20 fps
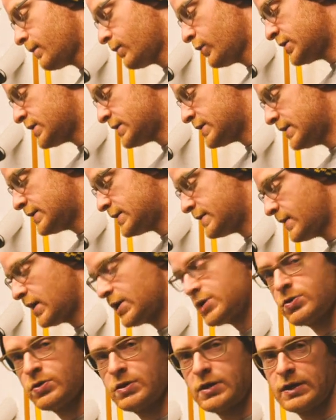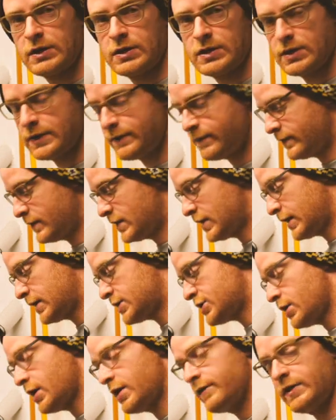we just need to make sure that the
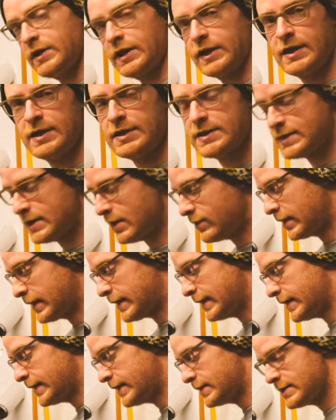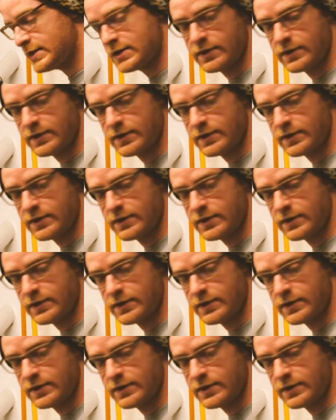shive in the keystone of clean.